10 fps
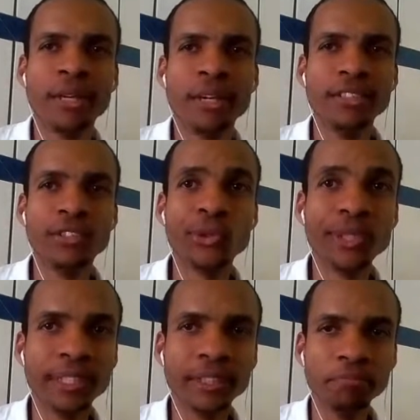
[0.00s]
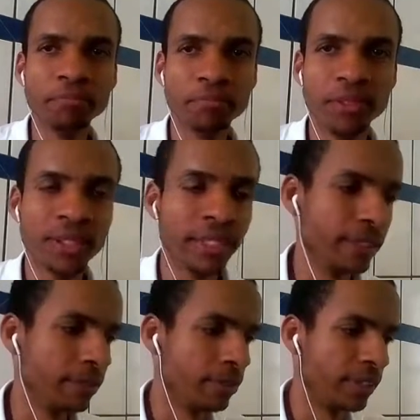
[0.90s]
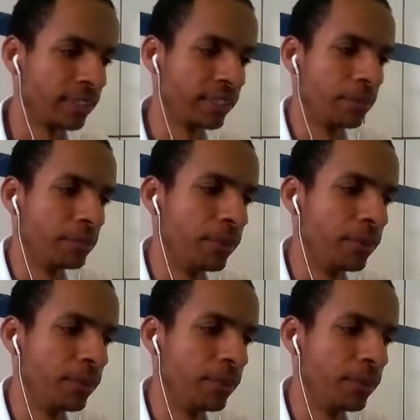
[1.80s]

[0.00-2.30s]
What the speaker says: a string, okay, for example,